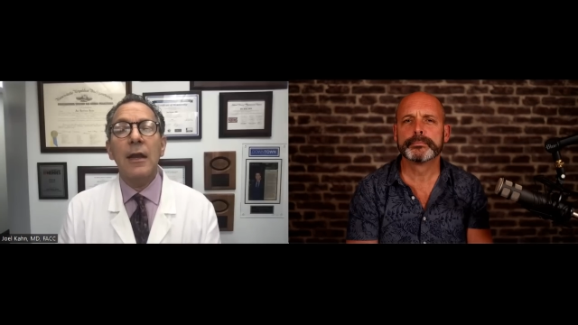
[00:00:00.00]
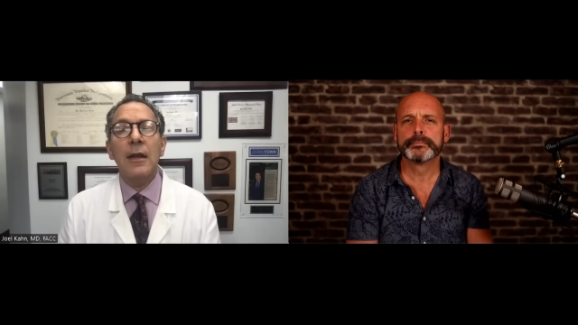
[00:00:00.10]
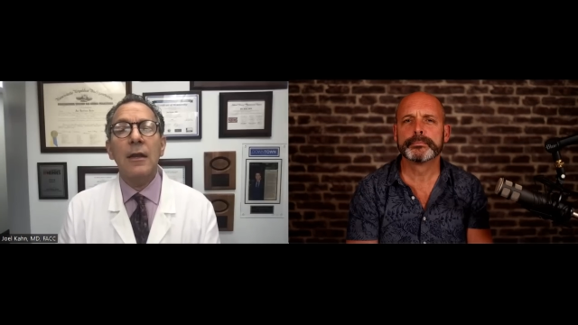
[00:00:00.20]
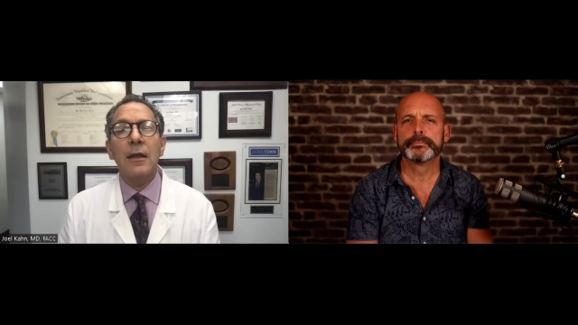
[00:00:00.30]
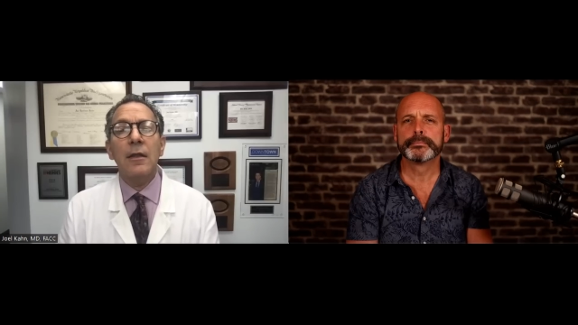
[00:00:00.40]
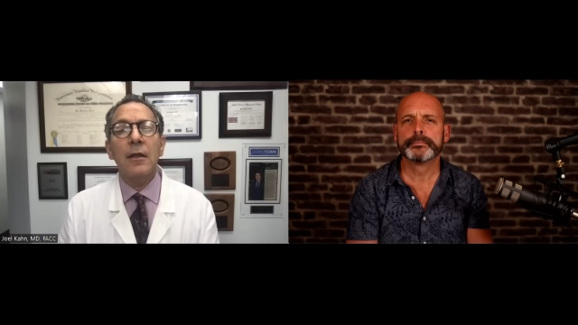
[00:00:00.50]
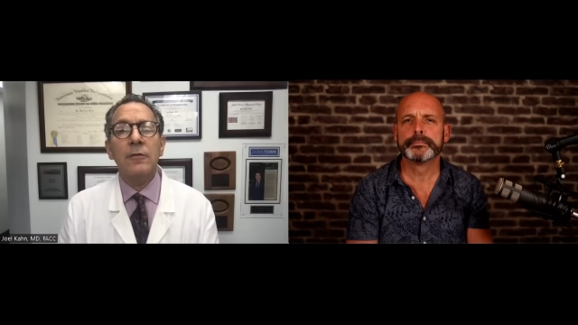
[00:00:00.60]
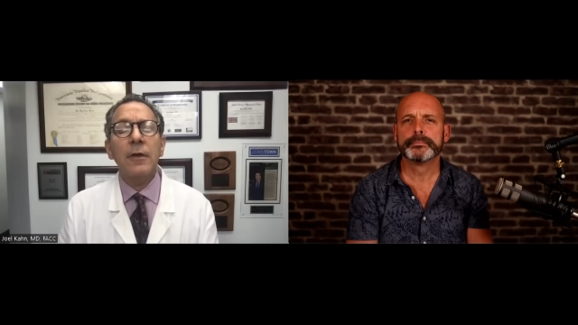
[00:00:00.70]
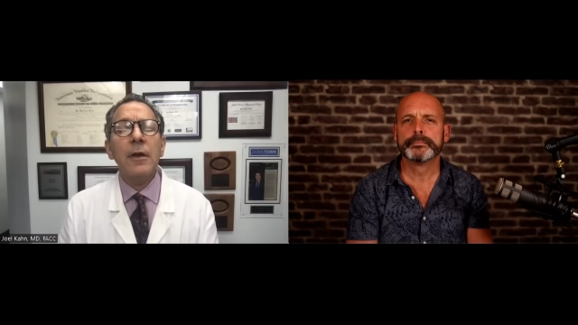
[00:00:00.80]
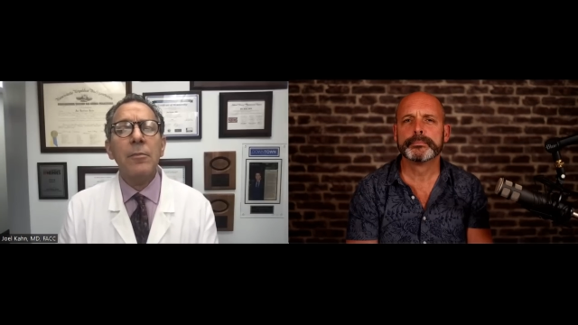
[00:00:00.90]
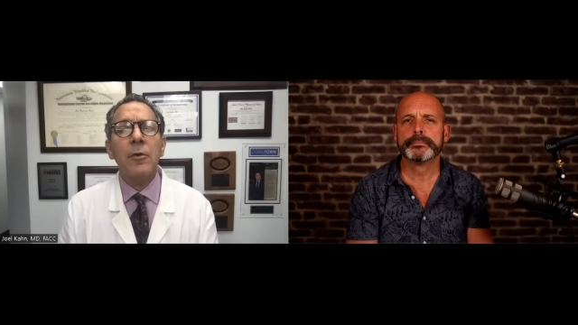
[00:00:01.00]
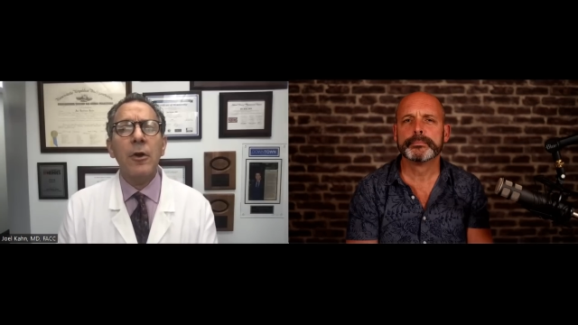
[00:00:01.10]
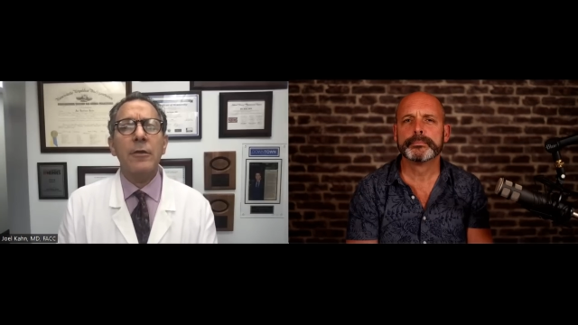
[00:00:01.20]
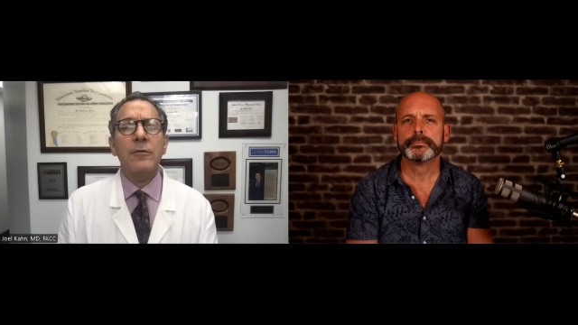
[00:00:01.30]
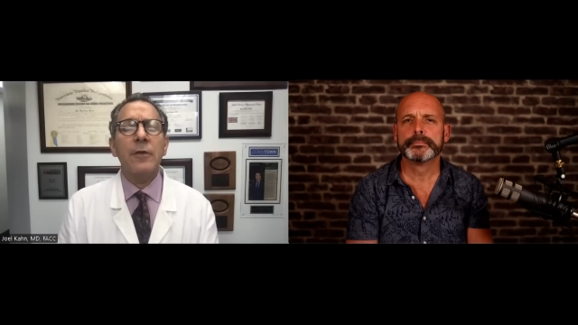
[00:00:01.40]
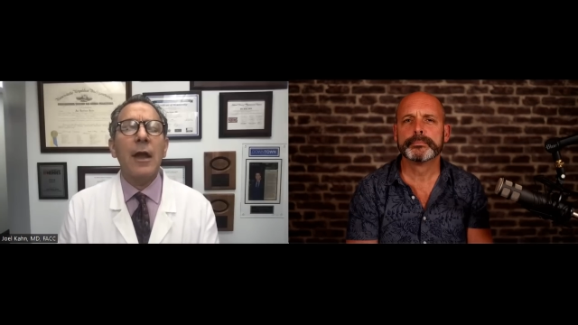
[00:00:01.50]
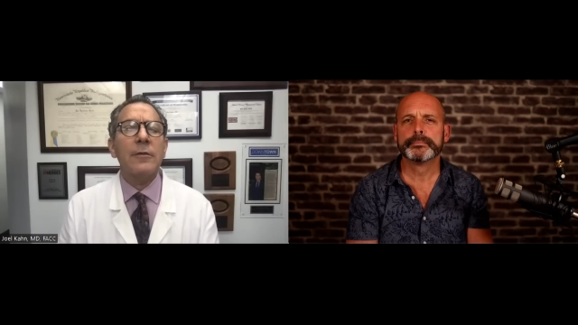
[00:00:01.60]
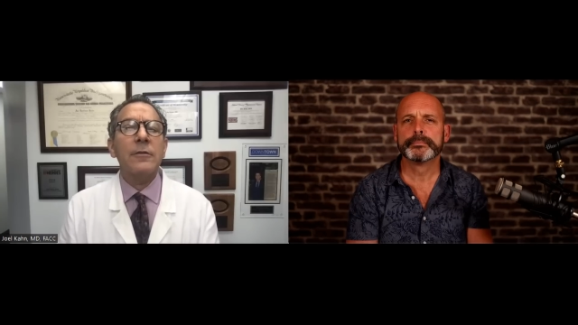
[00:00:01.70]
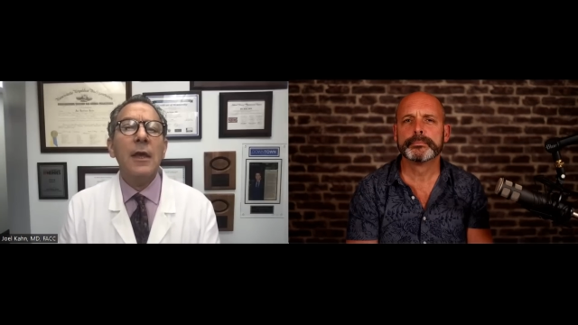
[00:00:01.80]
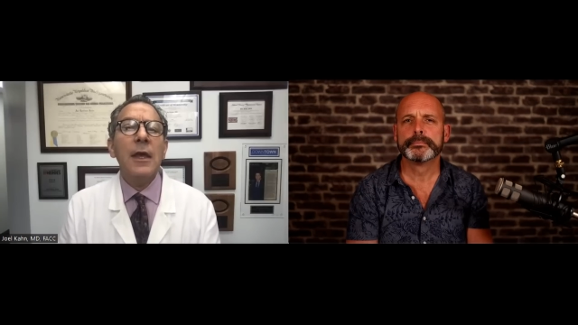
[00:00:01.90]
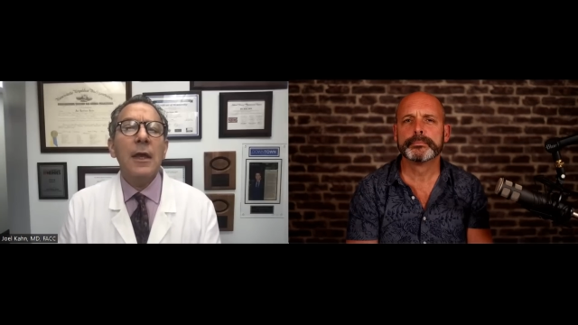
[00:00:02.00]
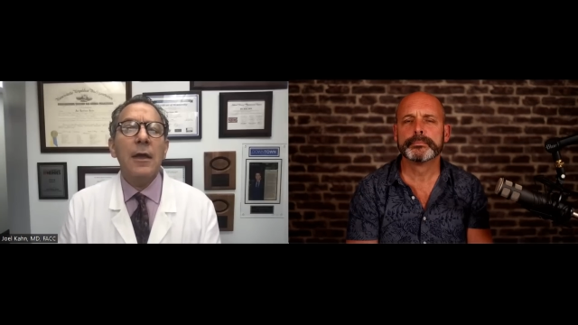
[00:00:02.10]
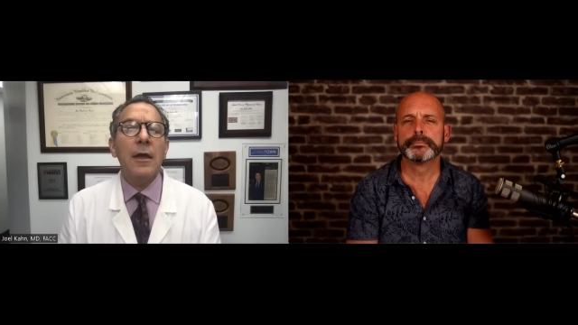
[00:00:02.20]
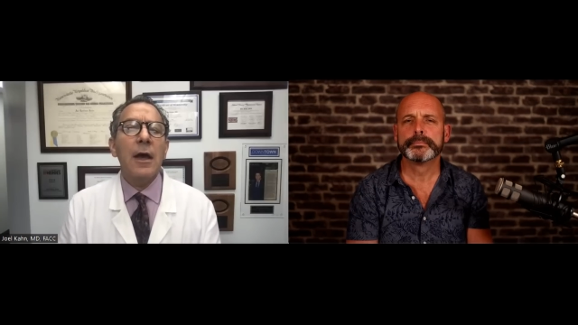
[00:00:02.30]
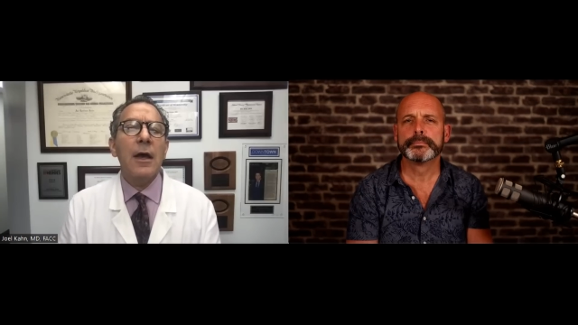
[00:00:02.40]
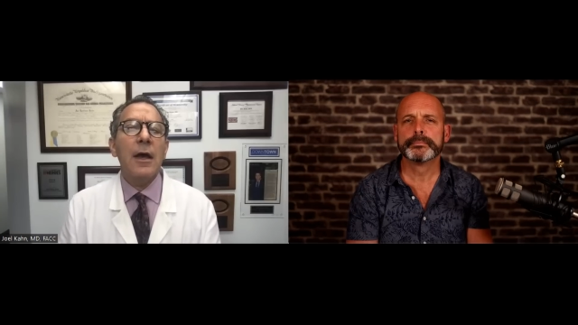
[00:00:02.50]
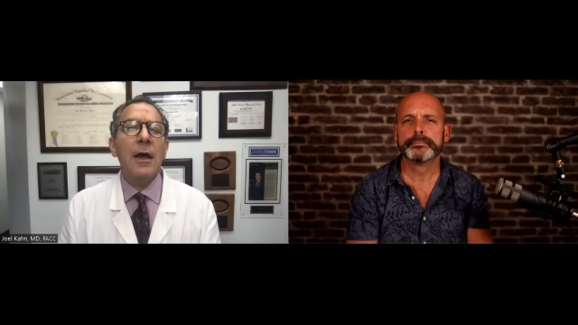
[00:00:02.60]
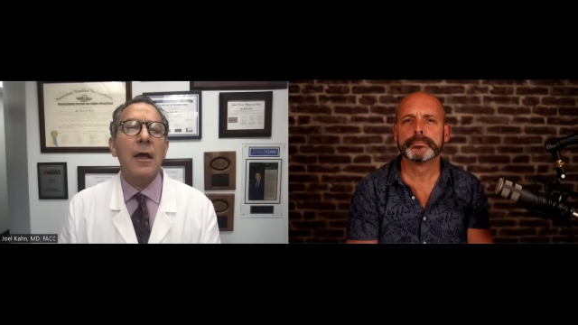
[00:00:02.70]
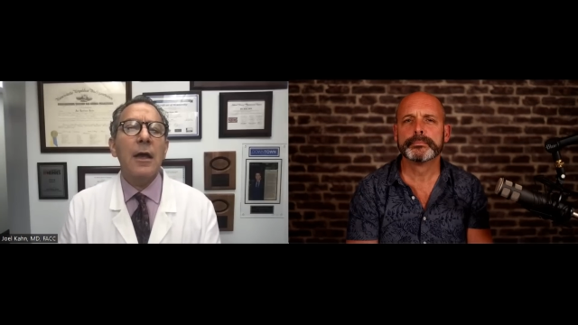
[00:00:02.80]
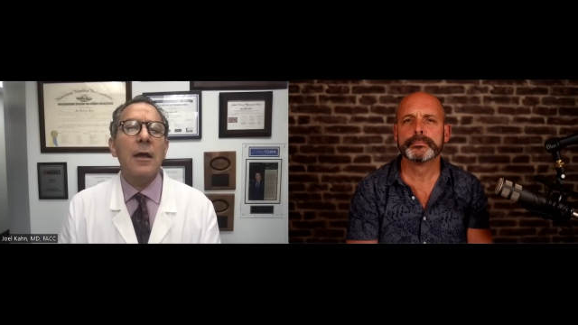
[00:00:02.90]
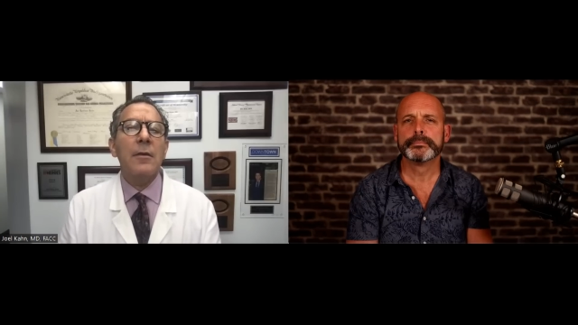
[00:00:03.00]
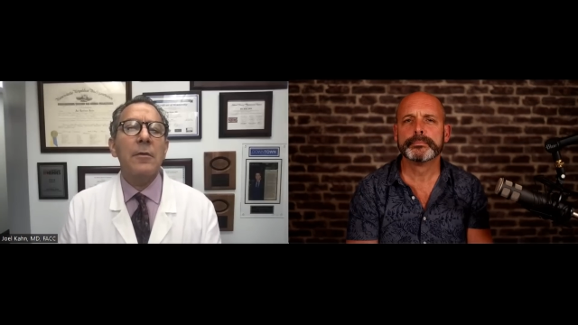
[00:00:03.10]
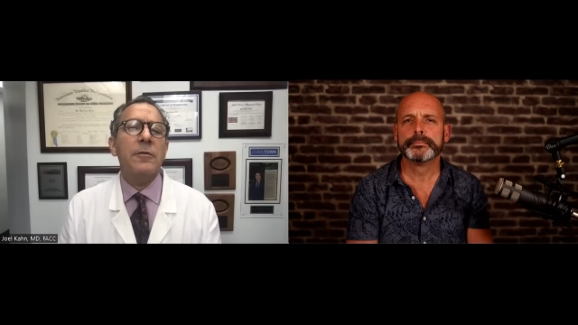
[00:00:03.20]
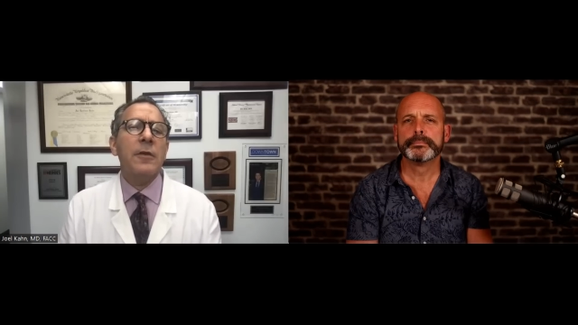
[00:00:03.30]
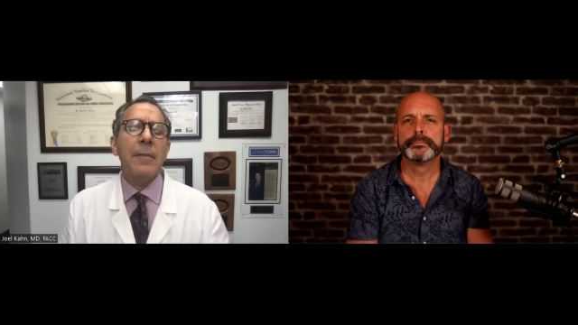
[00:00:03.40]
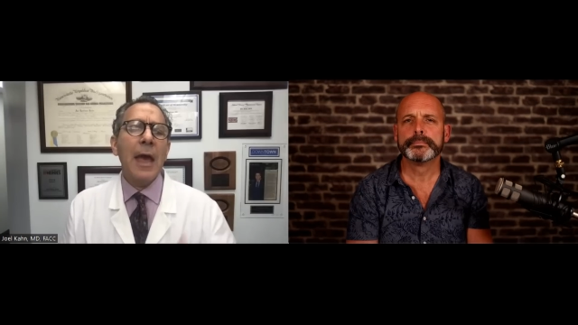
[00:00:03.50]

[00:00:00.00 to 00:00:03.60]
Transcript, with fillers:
Speaker 1: And it's very important to stress uh, some